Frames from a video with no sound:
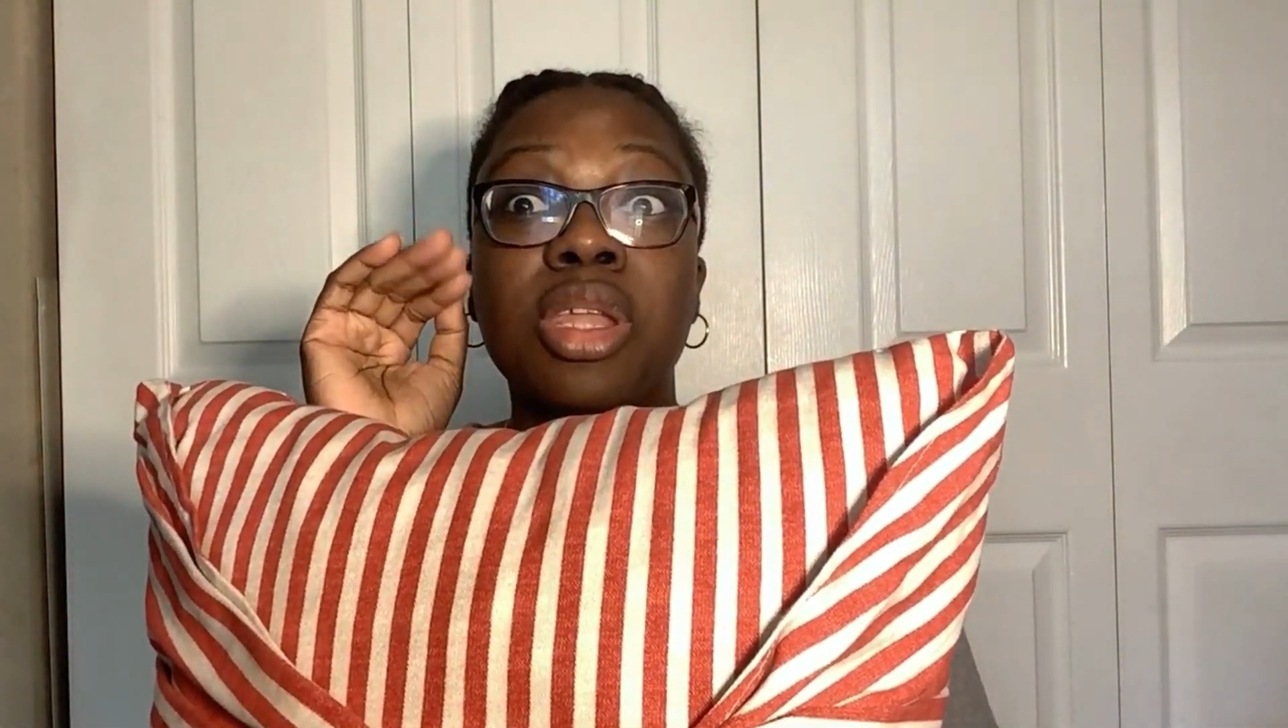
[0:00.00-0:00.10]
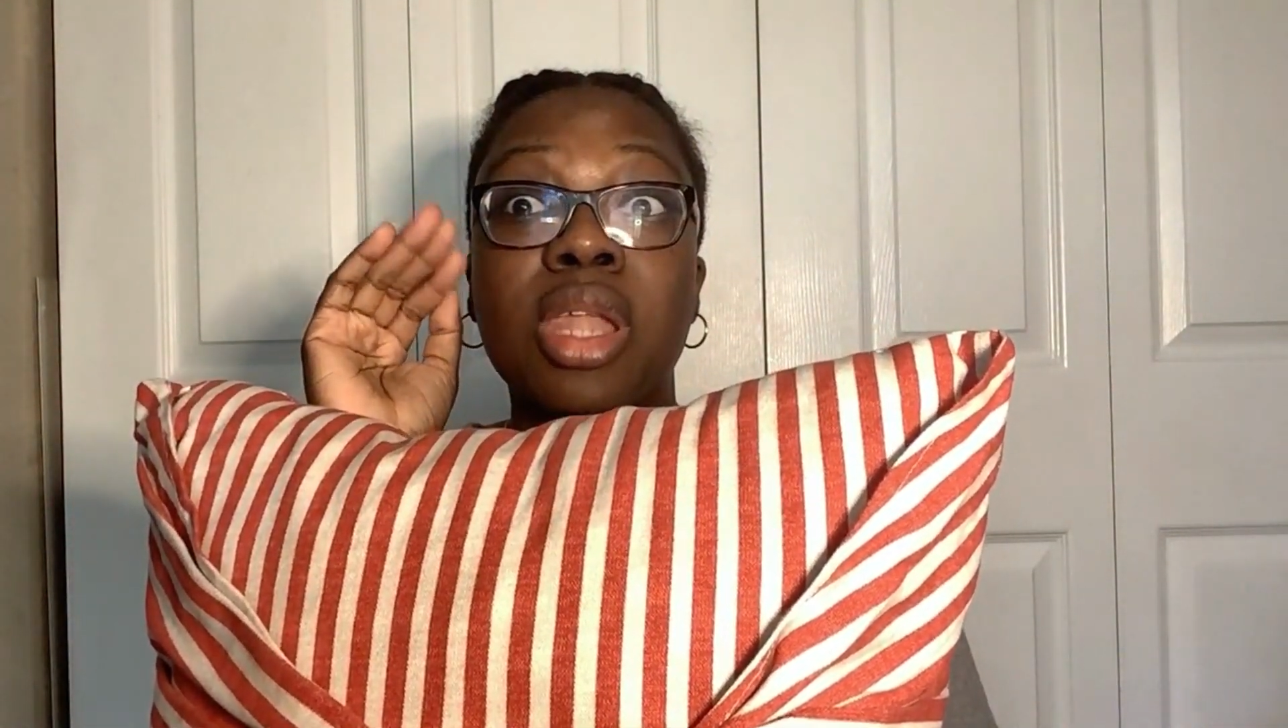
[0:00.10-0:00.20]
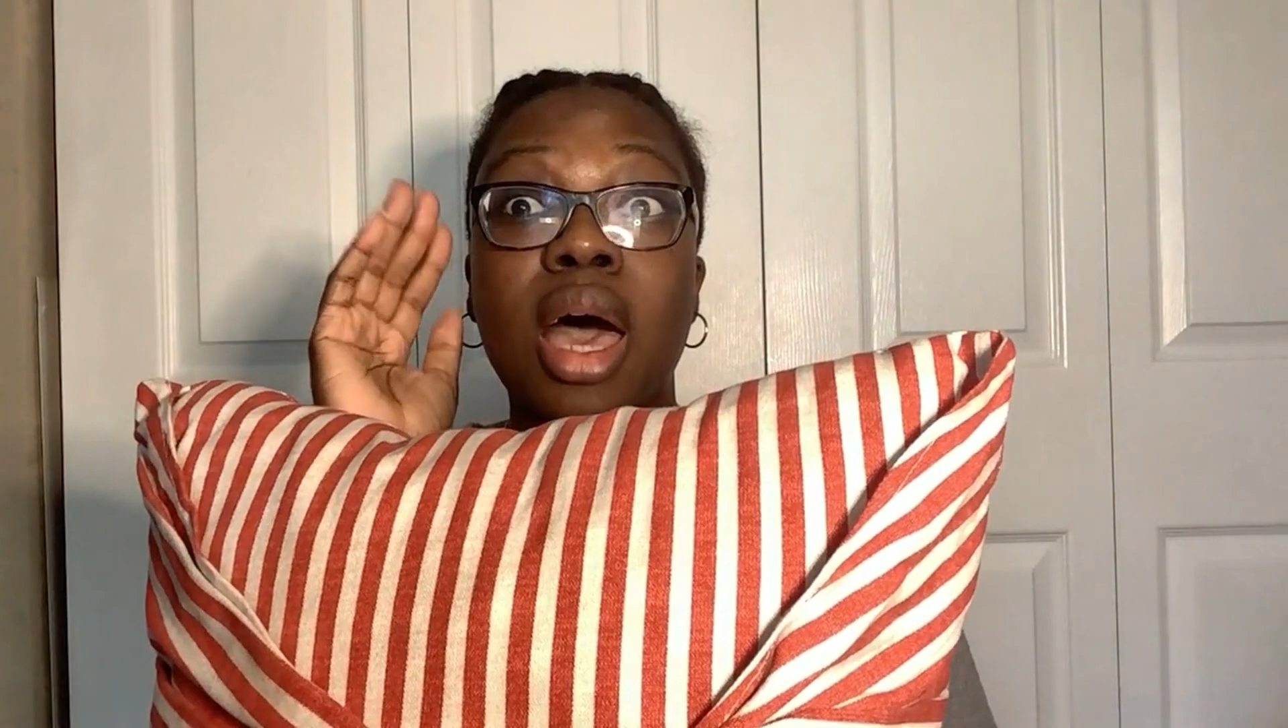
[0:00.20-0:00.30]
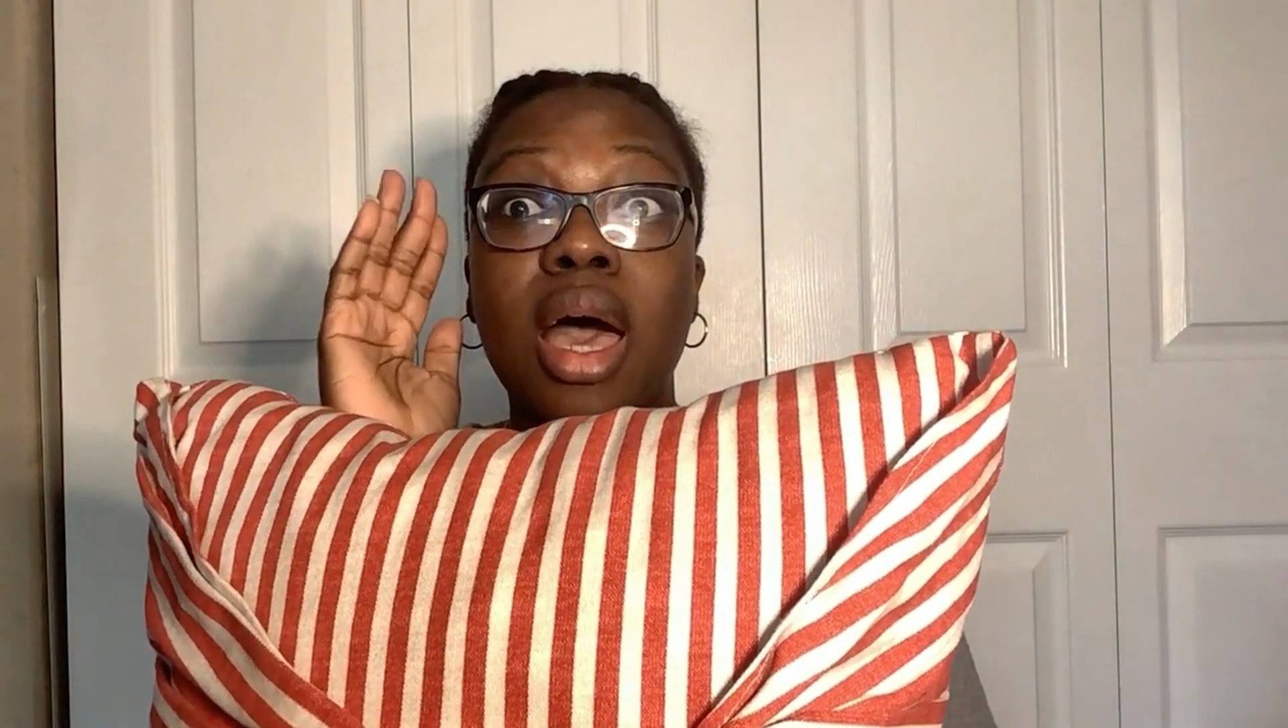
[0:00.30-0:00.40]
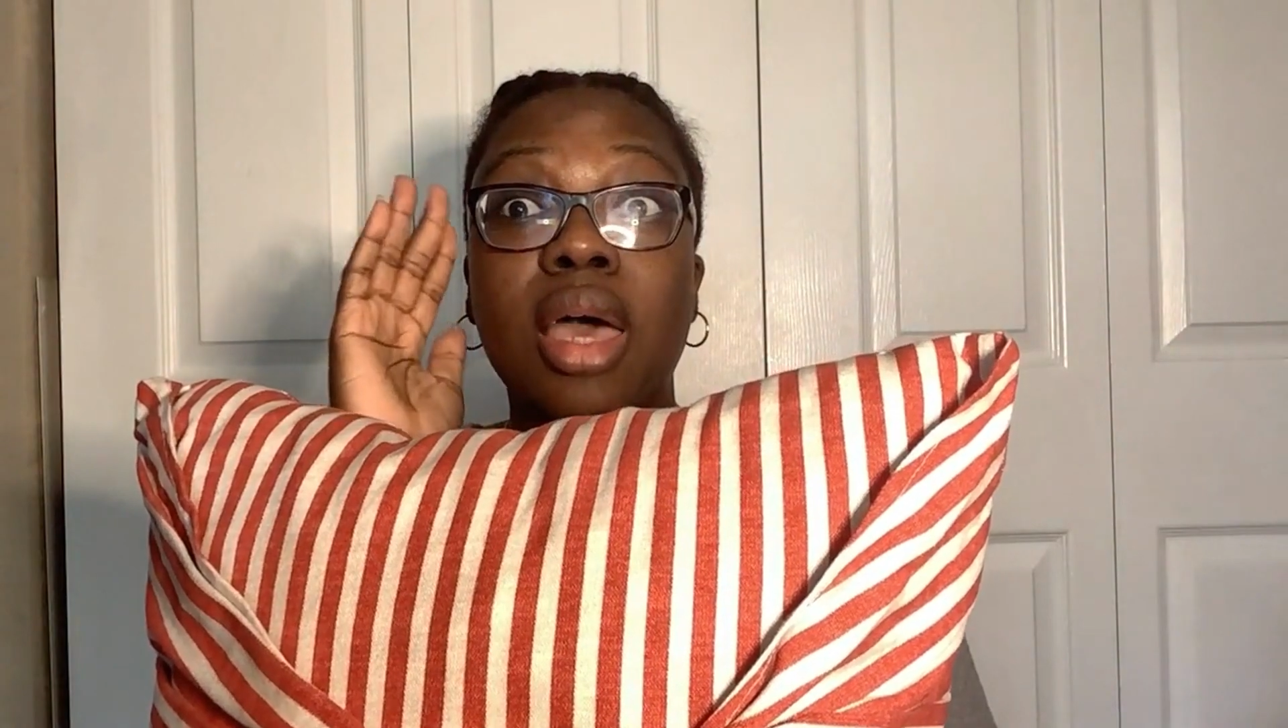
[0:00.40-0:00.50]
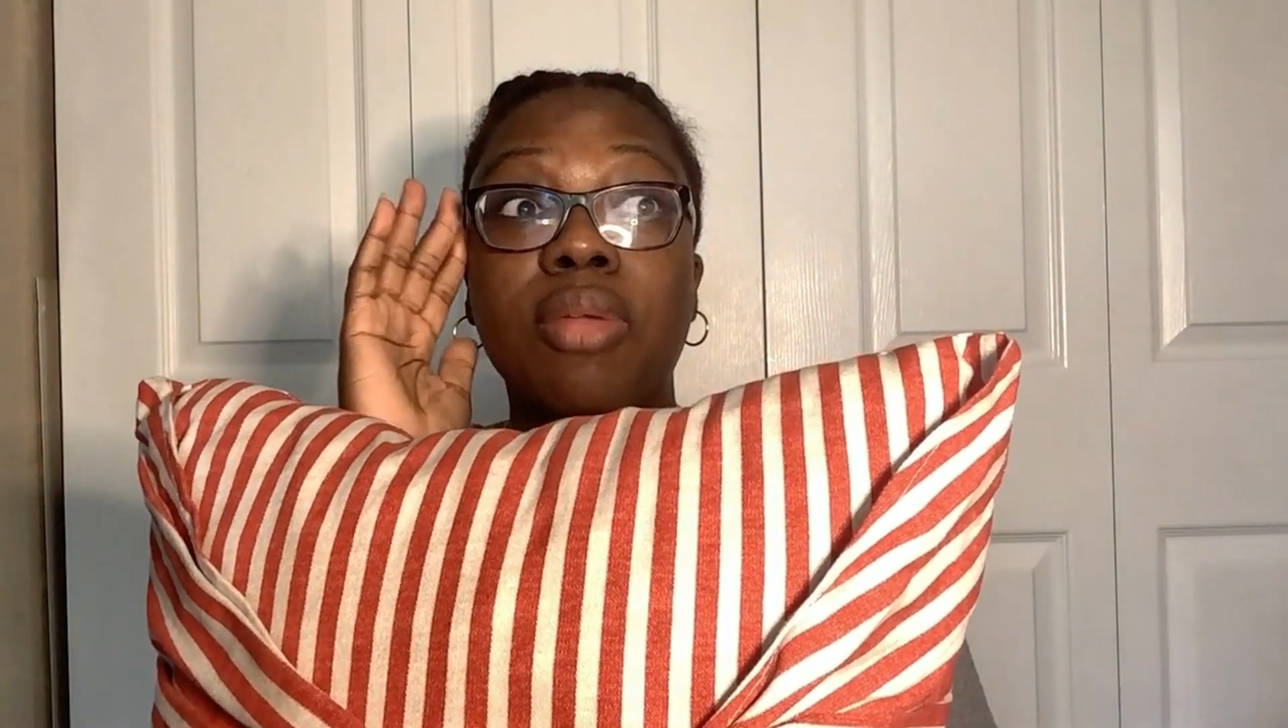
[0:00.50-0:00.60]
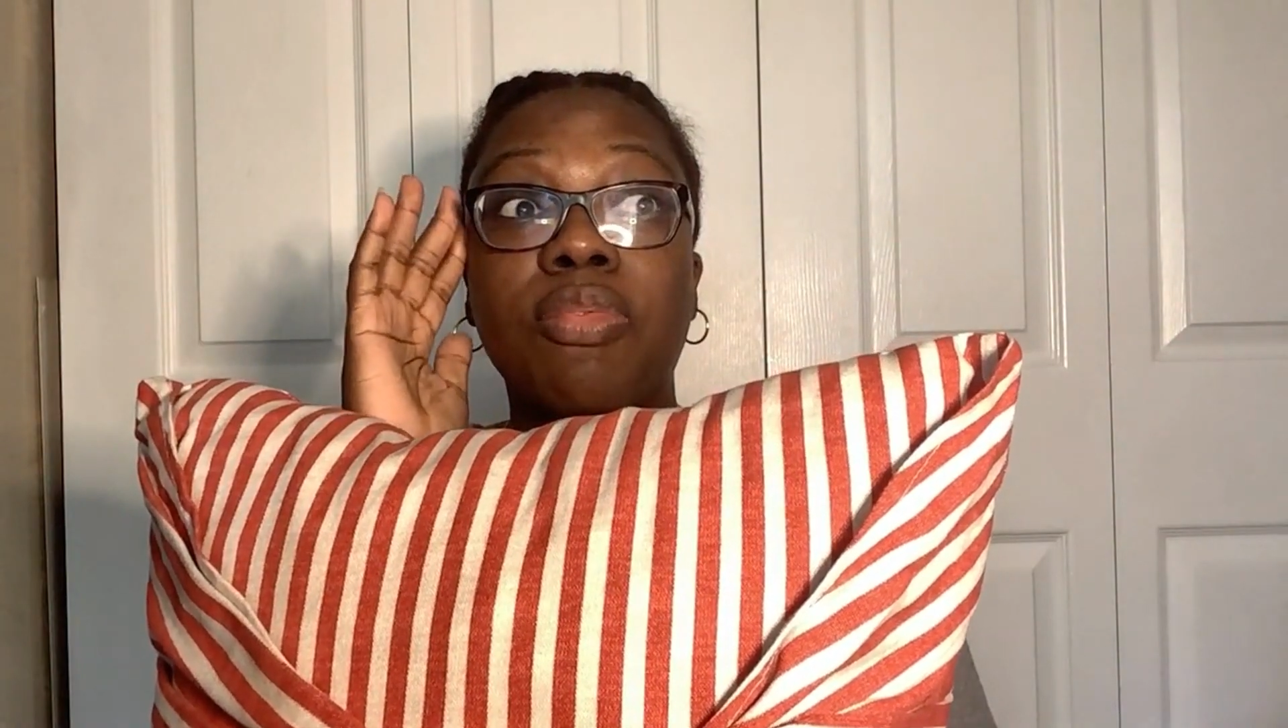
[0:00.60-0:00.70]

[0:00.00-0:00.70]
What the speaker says: not